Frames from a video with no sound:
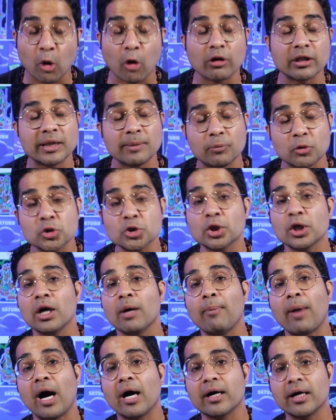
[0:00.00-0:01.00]
or the
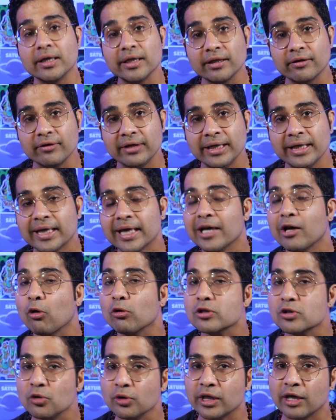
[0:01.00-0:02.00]
Pushkara Bhaga degree can also